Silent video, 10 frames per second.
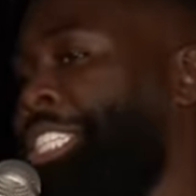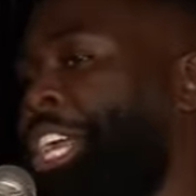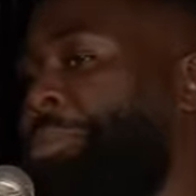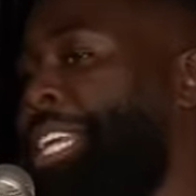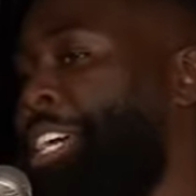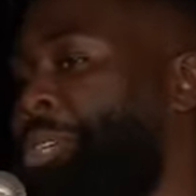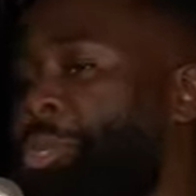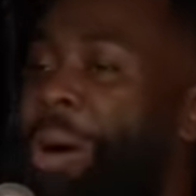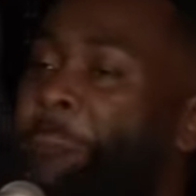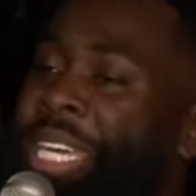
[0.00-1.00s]
and gentlemen, it
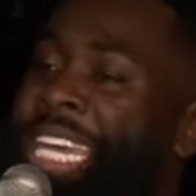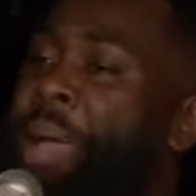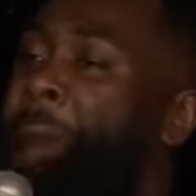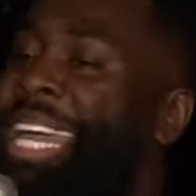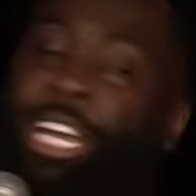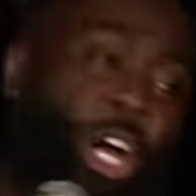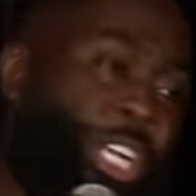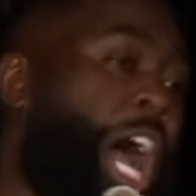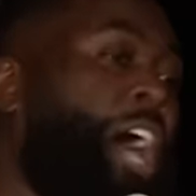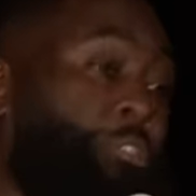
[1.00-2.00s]
was 1 p.m., but it
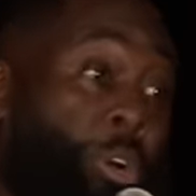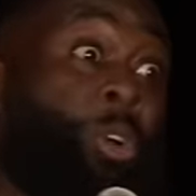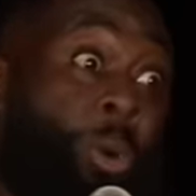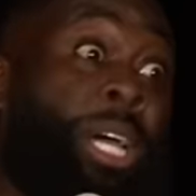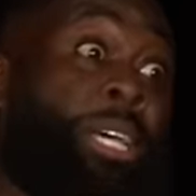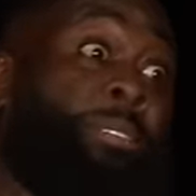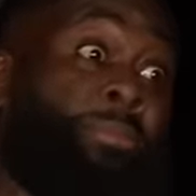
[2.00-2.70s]
got dark real quick.